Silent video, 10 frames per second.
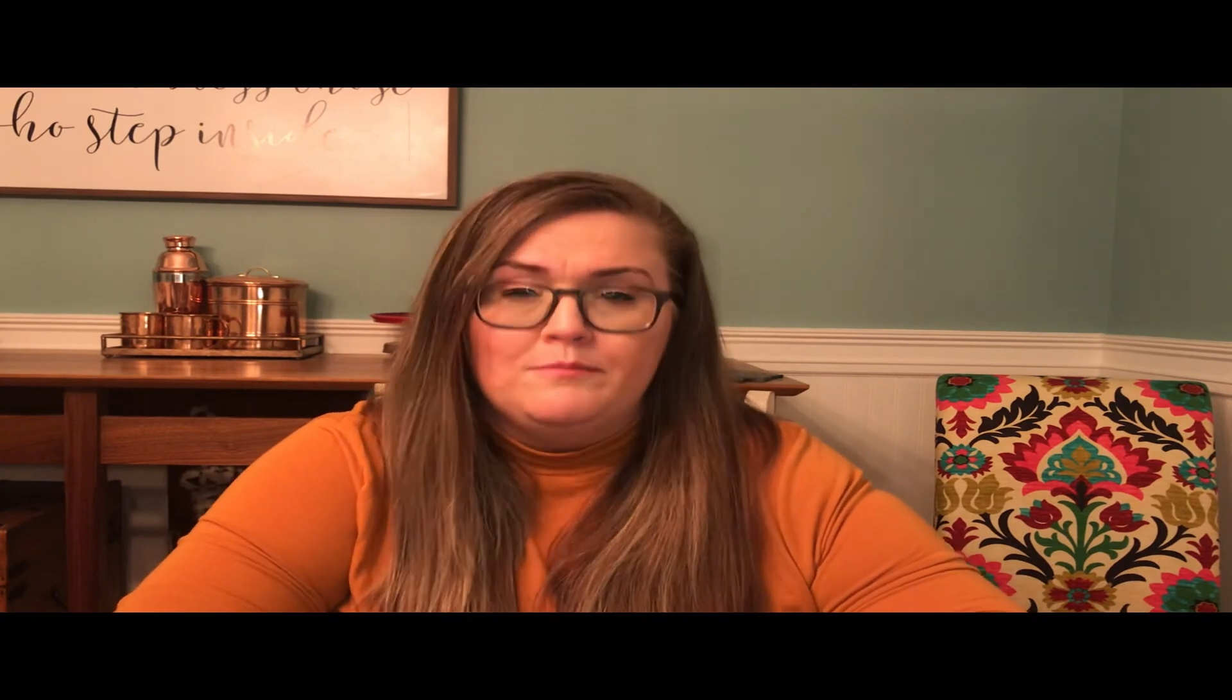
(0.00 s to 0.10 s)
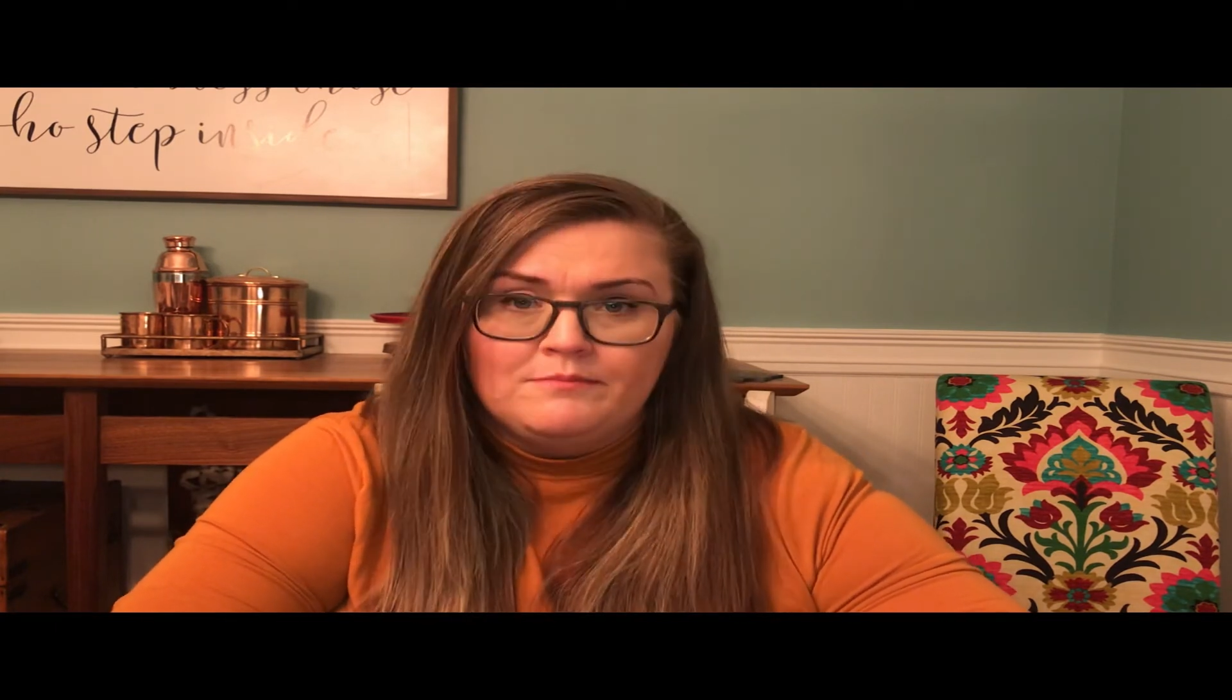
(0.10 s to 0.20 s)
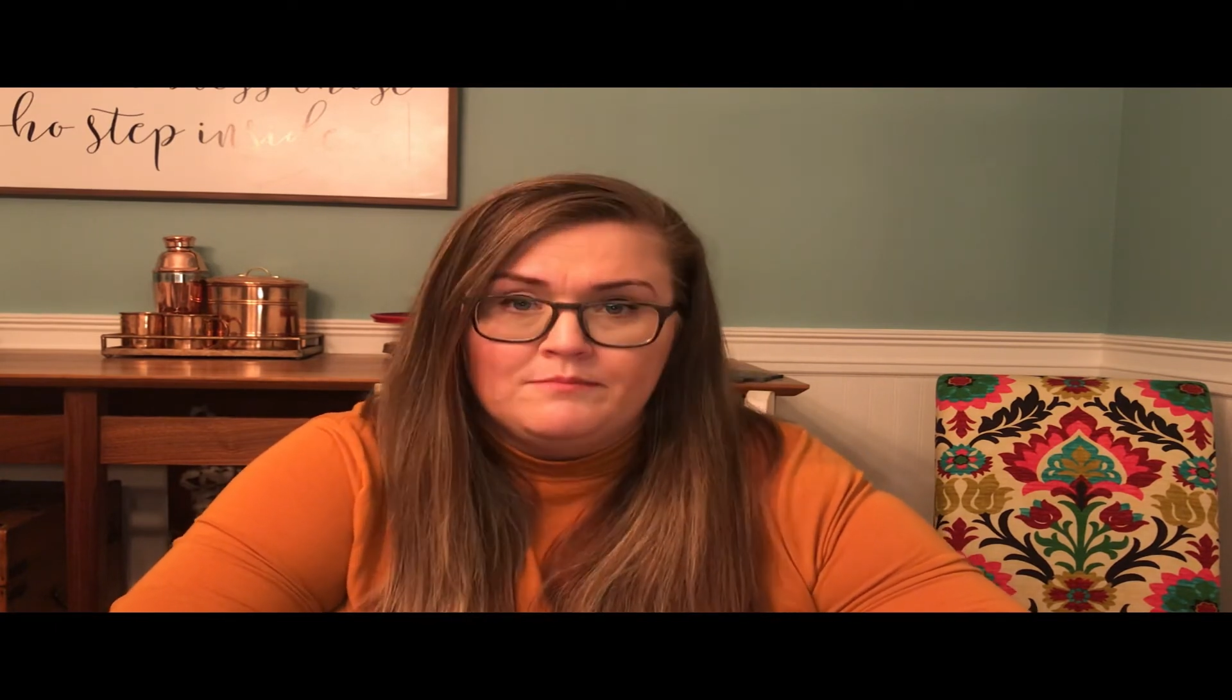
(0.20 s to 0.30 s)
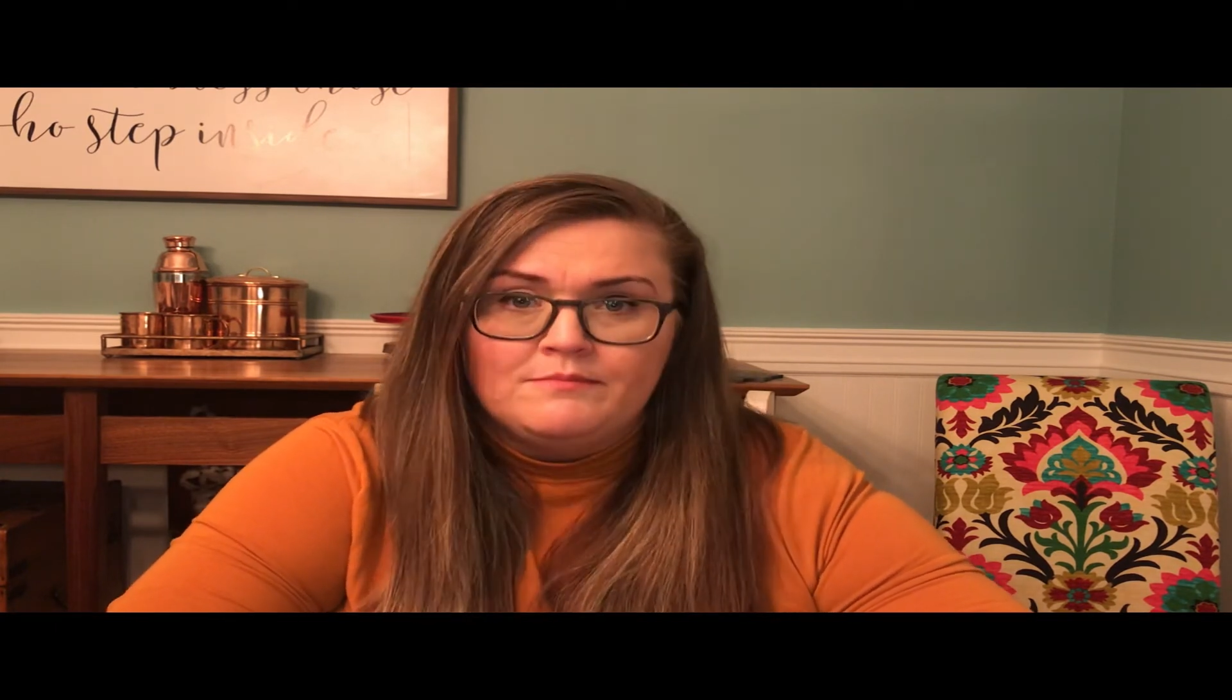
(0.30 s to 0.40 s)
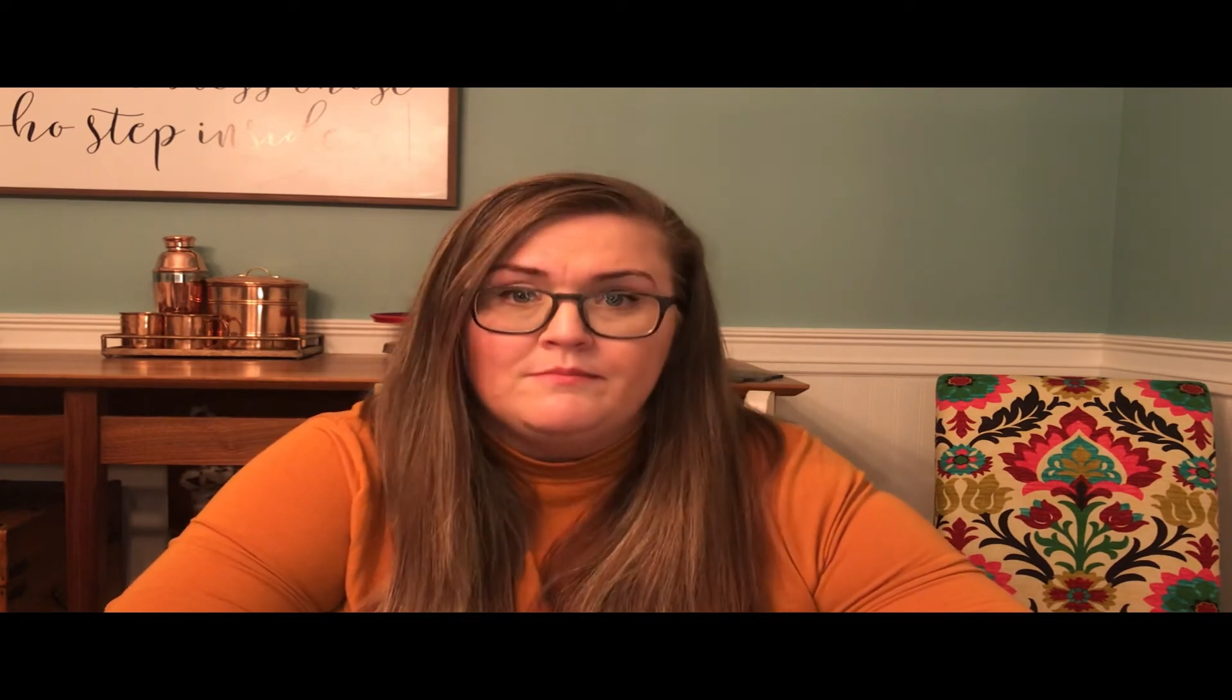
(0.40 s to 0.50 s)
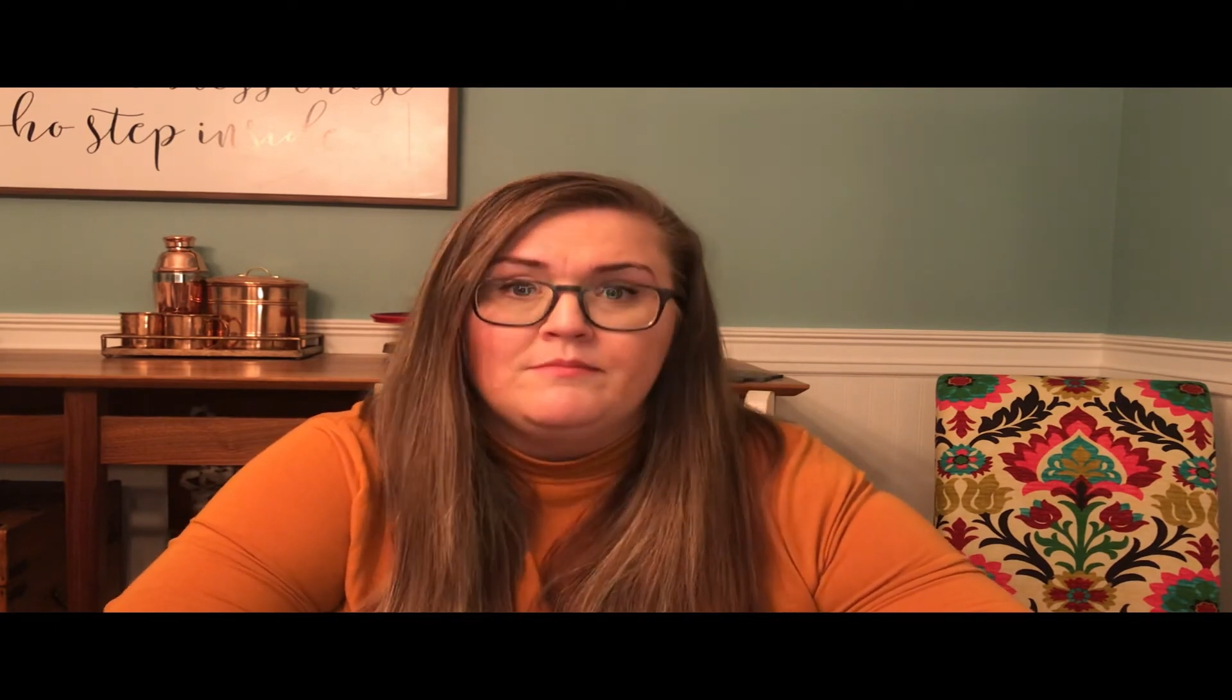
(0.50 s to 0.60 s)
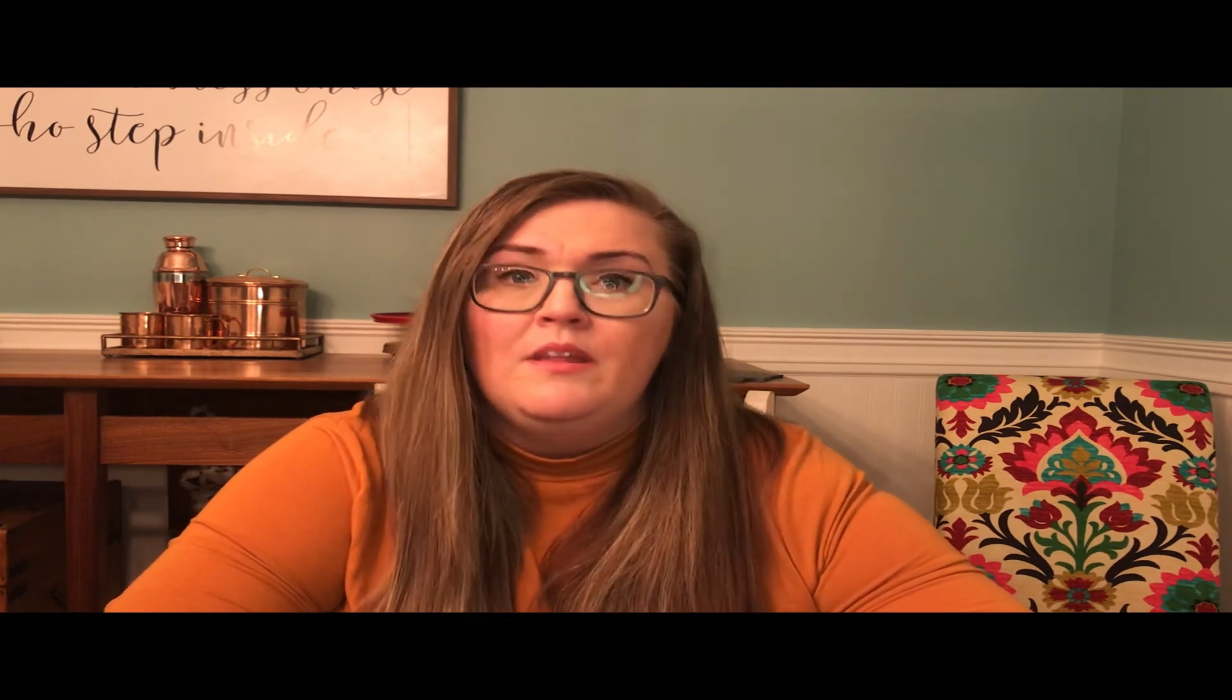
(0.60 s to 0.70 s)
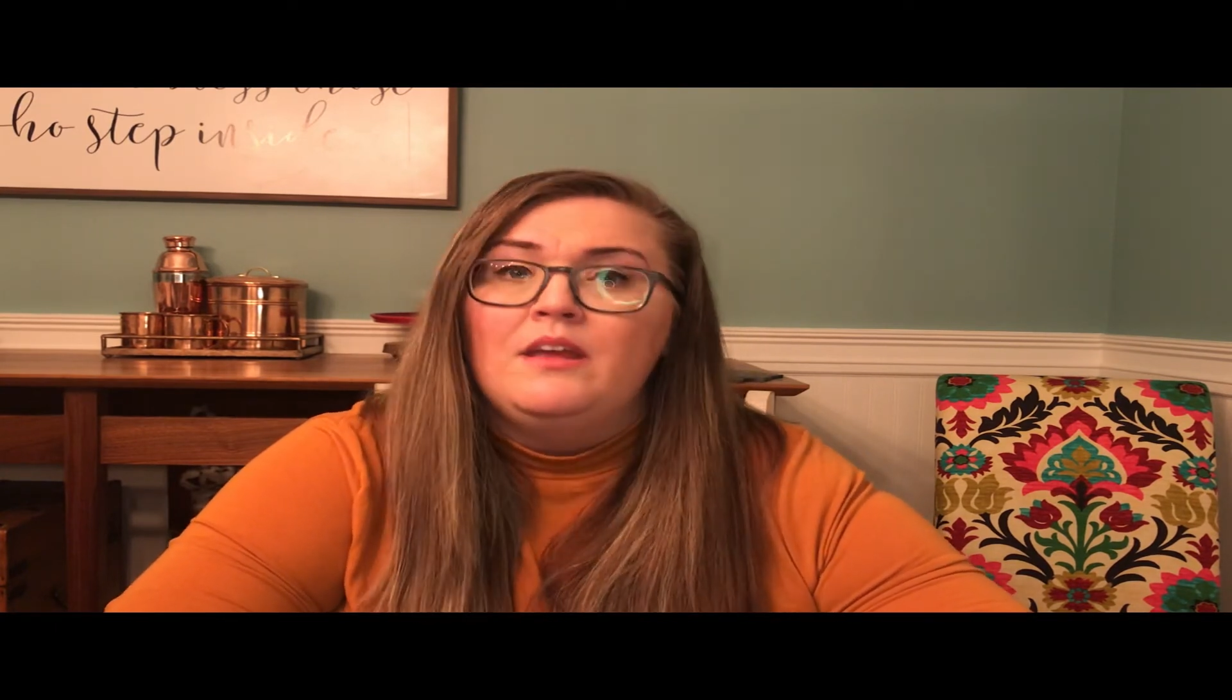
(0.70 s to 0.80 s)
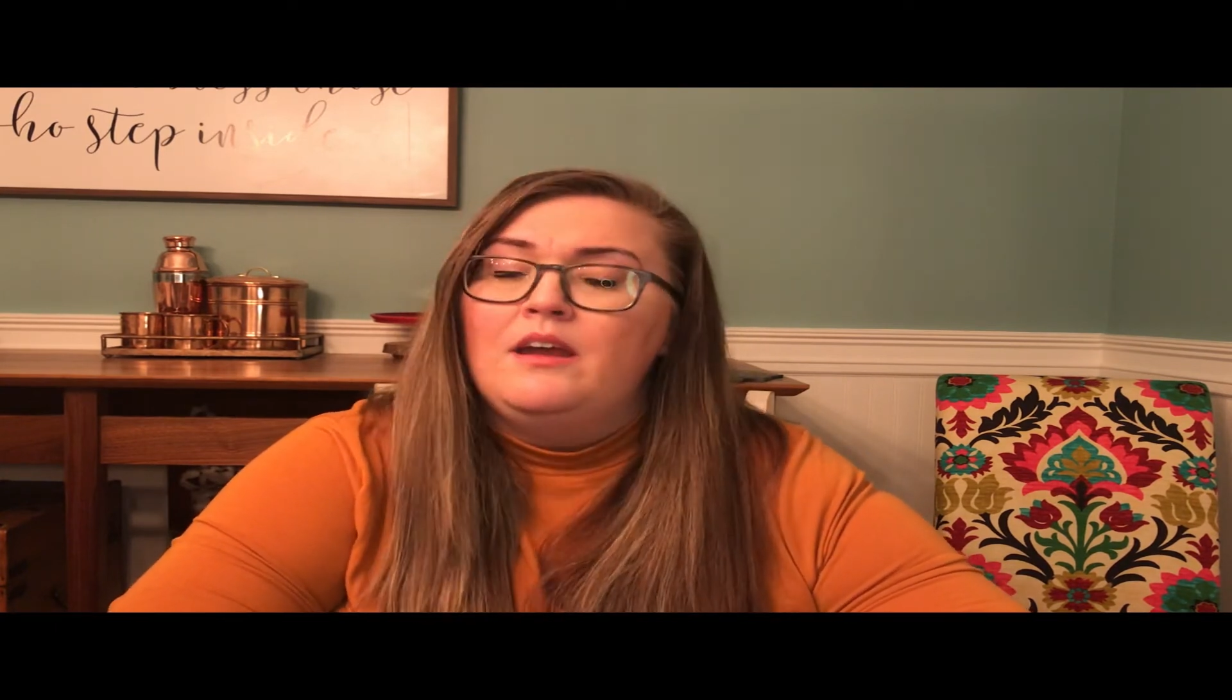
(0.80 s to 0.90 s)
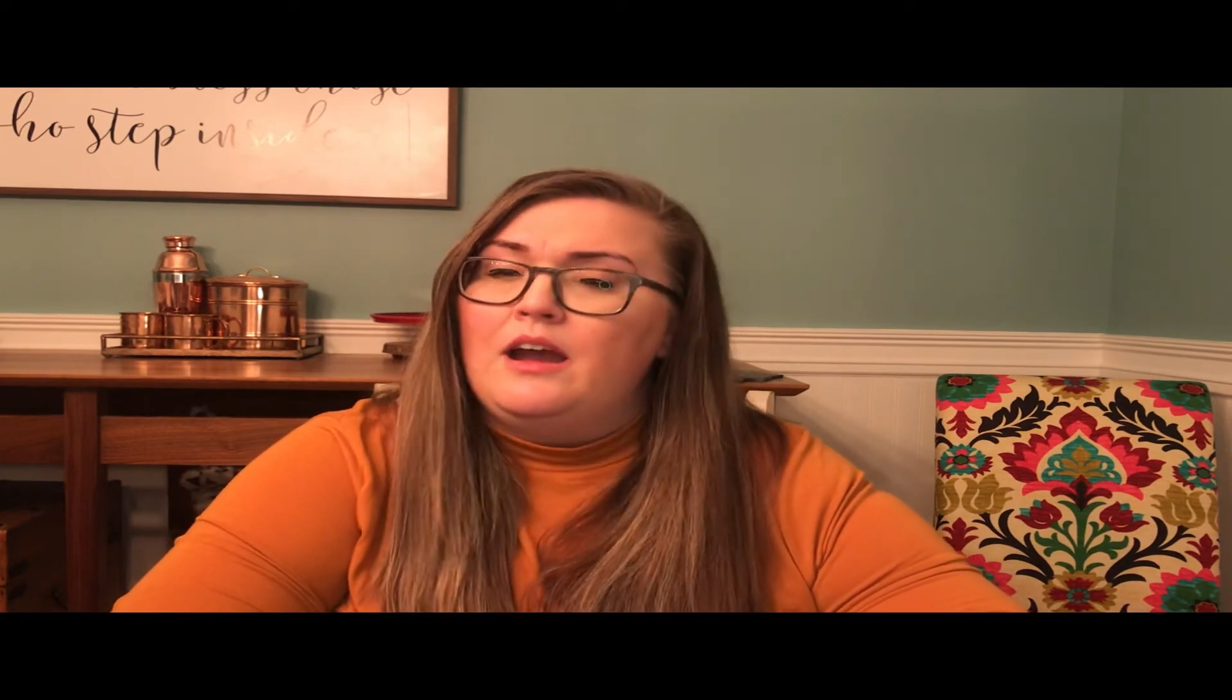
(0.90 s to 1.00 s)

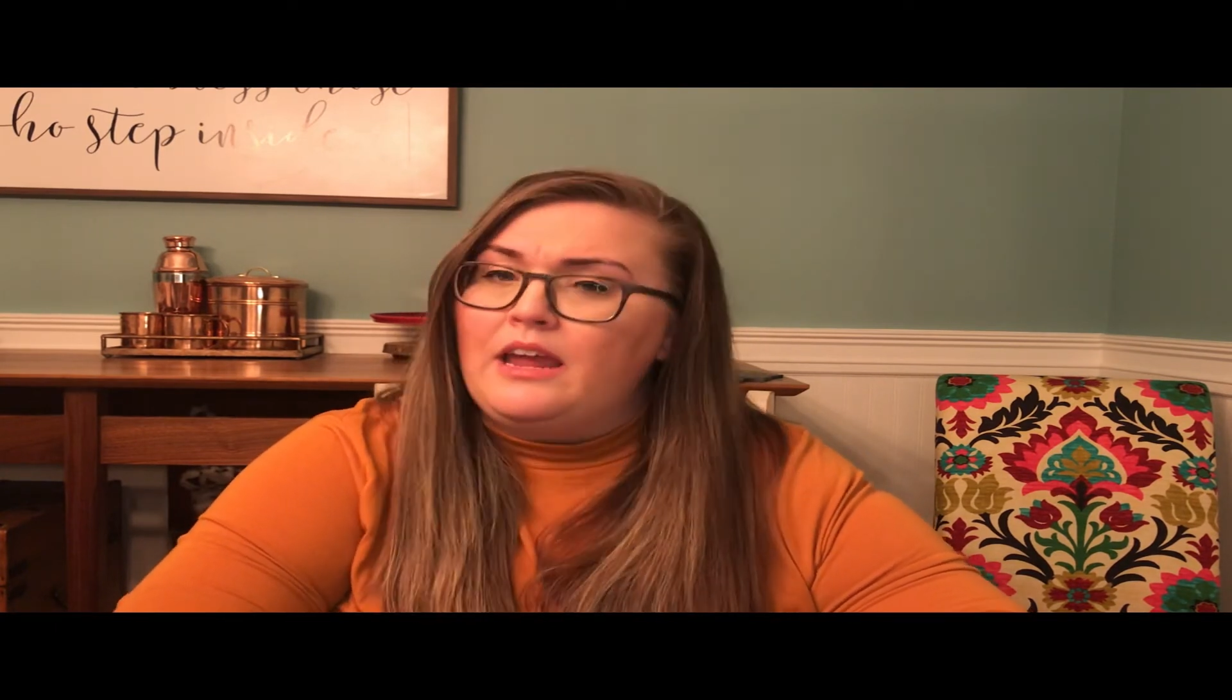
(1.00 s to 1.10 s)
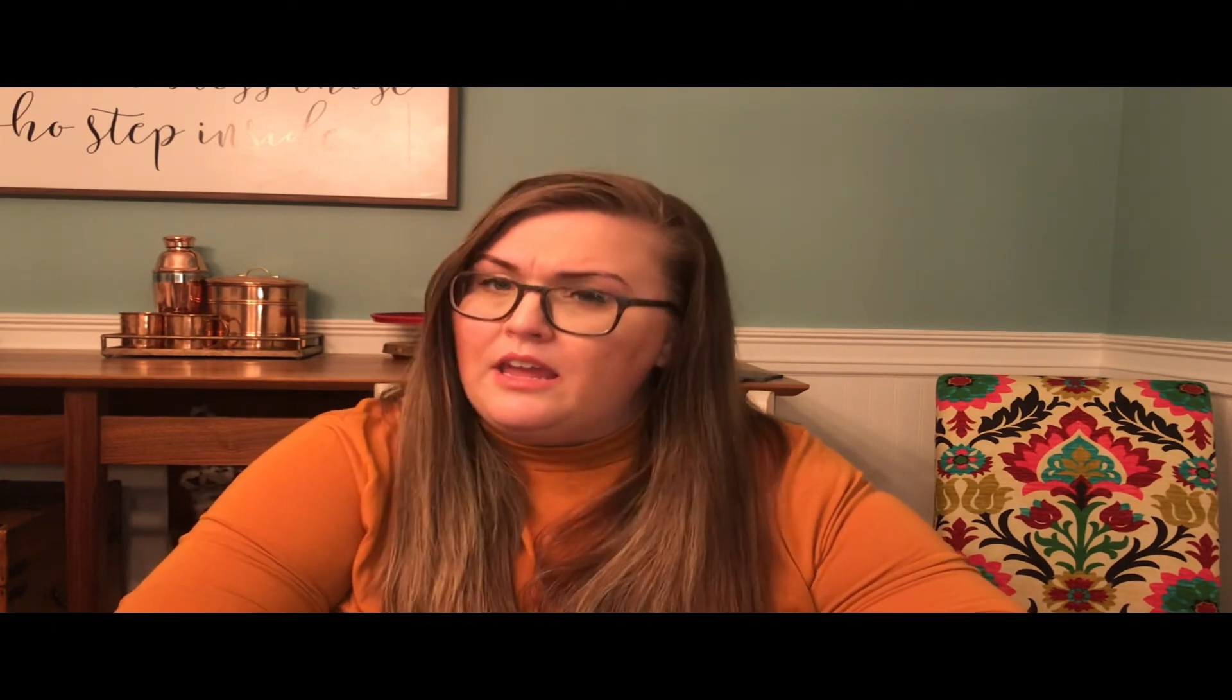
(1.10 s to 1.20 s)
I